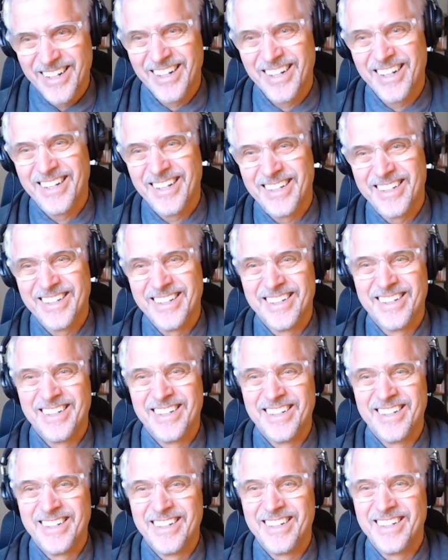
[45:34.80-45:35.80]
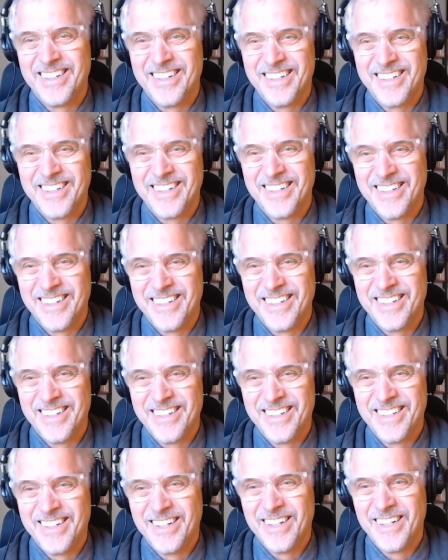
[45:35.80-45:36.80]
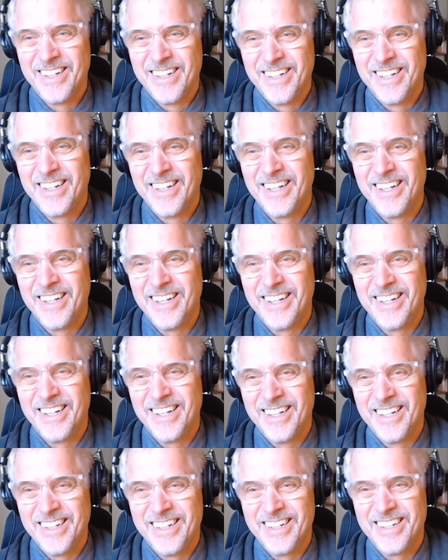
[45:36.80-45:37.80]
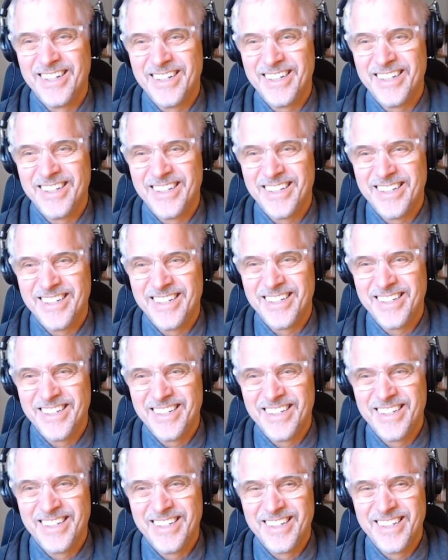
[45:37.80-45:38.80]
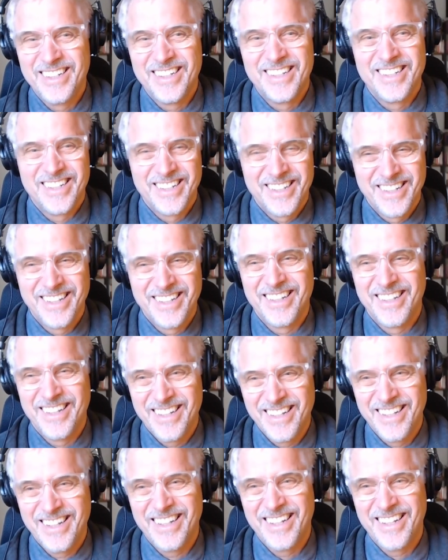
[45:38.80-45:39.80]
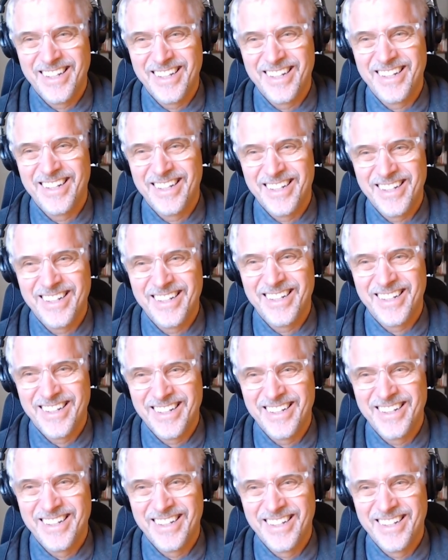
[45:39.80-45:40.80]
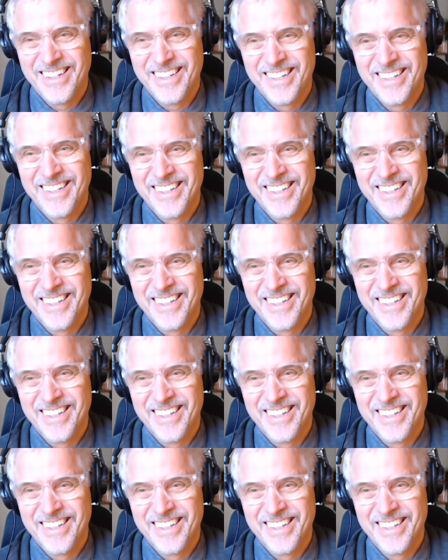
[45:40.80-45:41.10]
The person shown says nothing.